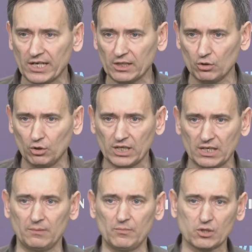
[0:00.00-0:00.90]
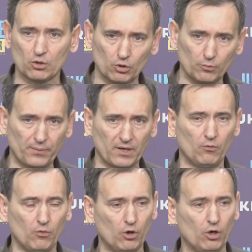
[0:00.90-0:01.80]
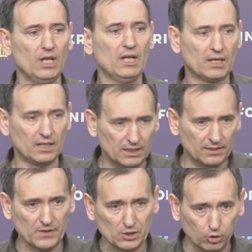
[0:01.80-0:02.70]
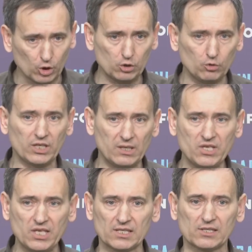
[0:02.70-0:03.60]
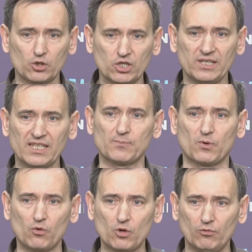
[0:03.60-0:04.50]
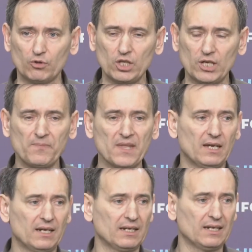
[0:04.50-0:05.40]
the tribunal created for investigation of specific